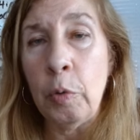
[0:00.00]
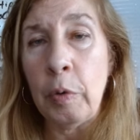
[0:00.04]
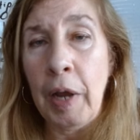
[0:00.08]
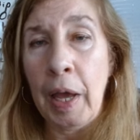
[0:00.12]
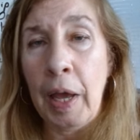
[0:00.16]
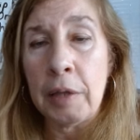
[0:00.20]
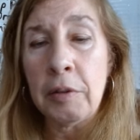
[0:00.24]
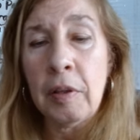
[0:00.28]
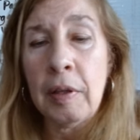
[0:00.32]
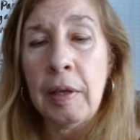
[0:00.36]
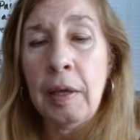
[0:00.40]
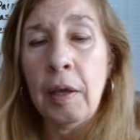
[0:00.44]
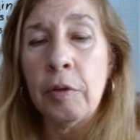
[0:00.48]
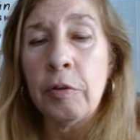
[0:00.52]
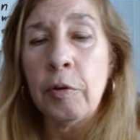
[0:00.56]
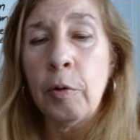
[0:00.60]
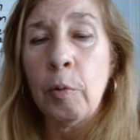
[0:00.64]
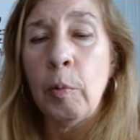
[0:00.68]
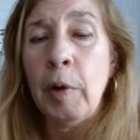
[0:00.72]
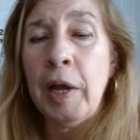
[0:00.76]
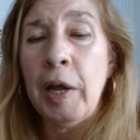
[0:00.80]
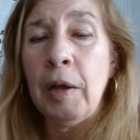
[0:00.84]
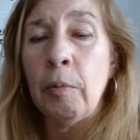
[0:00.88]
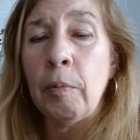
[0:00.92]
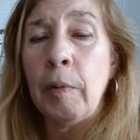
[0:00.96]
not the other
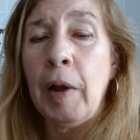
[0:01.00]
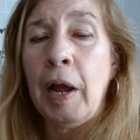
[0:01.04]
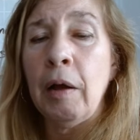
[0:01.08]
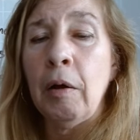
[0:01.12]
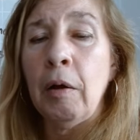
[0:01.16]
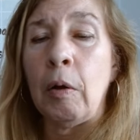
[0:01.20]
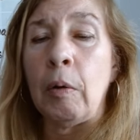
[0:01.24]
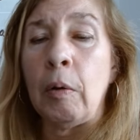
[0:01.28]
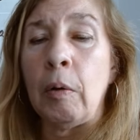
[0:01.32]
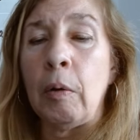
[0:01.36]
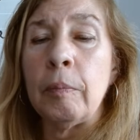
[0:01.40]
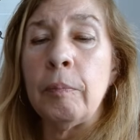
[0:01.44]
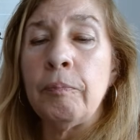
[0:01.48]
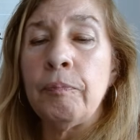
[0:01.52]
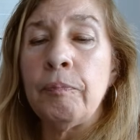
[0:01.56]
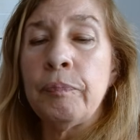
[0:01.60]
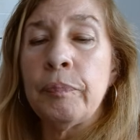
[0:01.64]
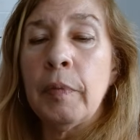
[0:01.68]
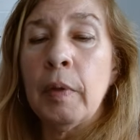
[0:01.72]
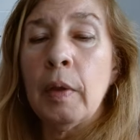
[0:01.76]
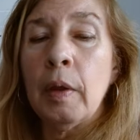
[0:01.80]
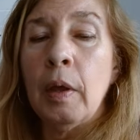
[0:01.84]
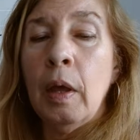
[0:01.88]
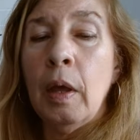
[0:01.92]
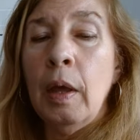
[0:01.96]
way around.
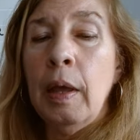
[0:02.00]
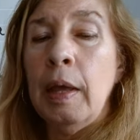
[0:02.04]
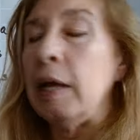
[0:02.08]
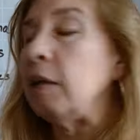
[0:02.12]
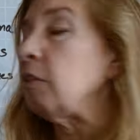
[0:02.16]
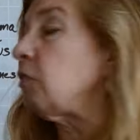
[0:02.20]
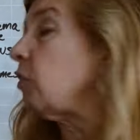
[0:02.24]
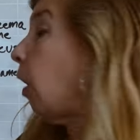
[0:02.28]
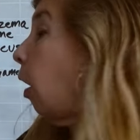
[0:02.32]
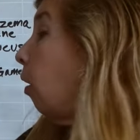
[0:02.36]
It's